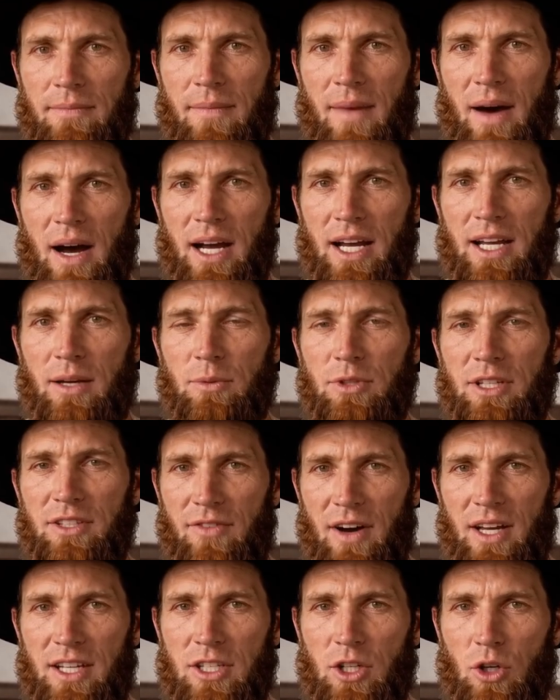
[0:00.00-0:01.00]
I am
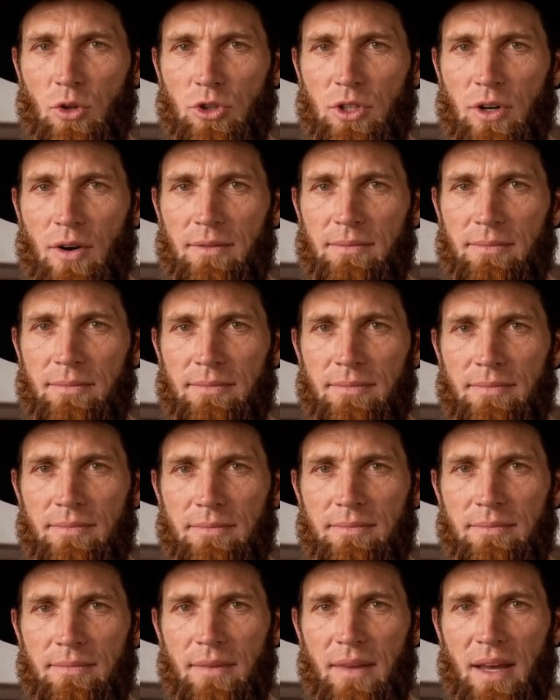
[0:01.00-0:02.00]
Levi Yoder.
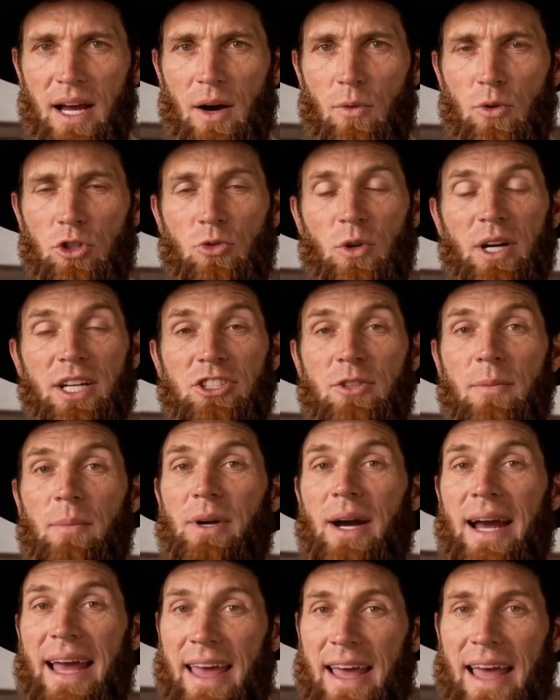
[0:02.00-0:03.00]
I was raised
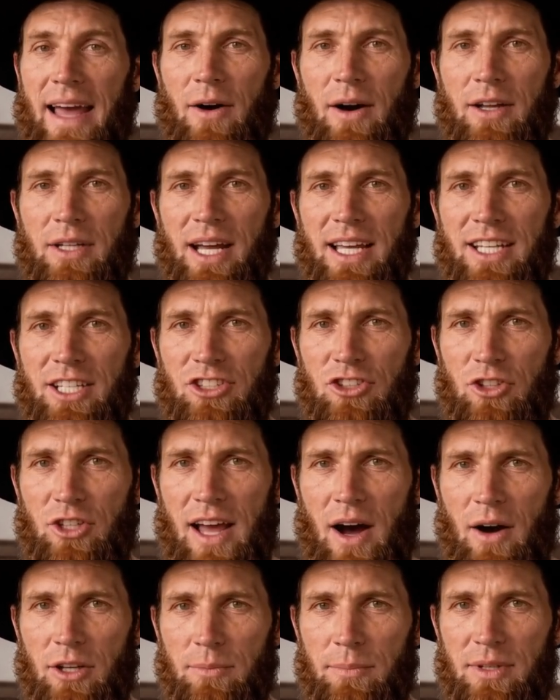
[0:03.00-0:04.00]
plain here in Lancaster
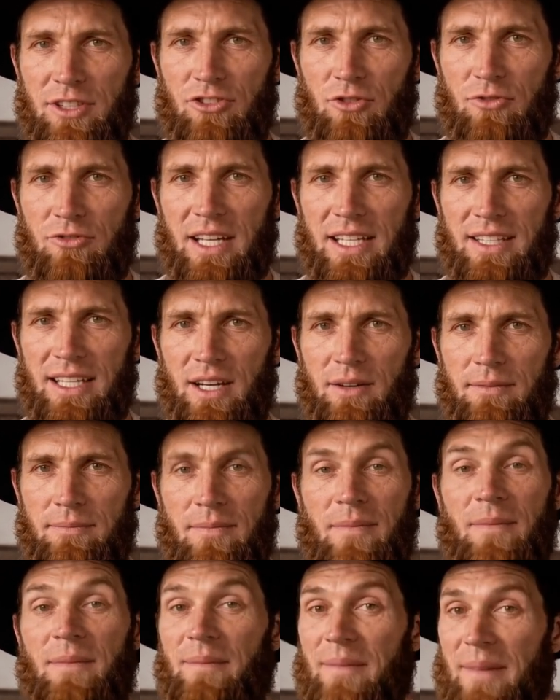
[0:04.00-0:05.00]
County, Pennsylvania,
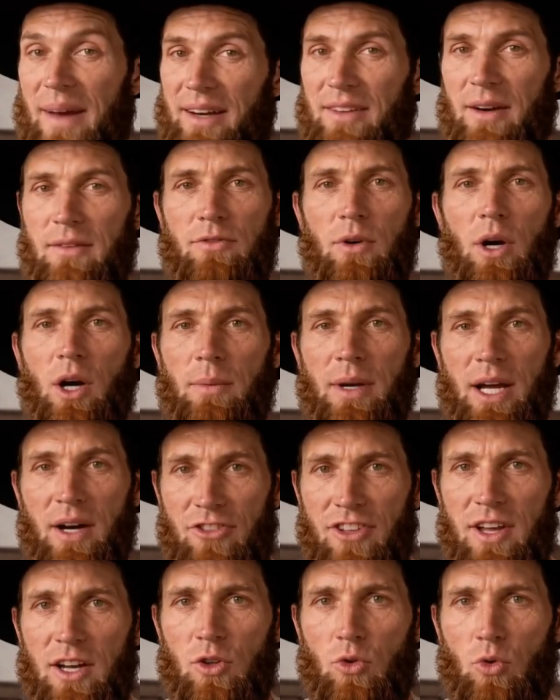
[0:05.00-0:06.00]
and the
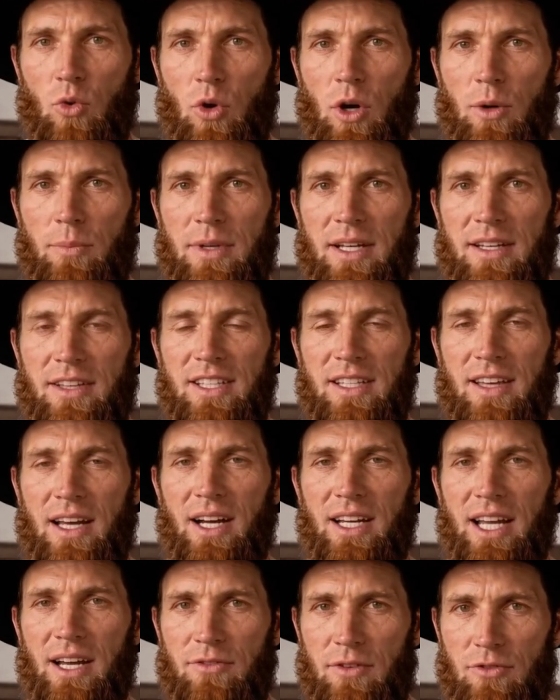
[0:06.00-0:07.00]
farmhouse I grew up in did
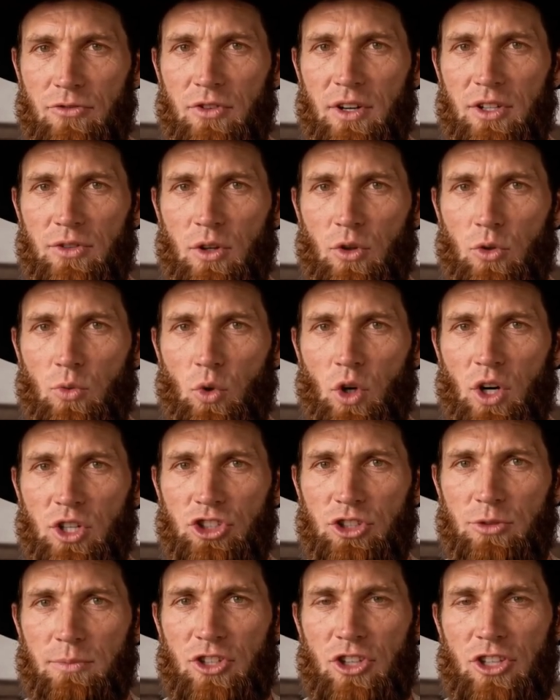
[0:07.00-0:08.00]
not have a front-load
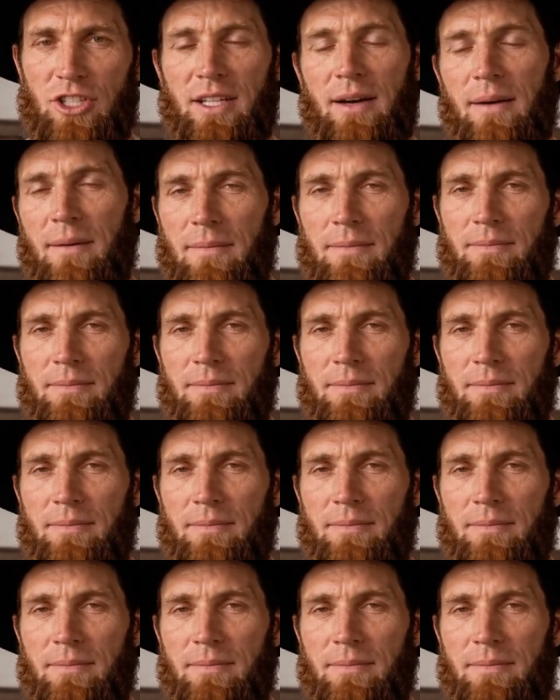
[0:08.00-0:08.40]
washing machine.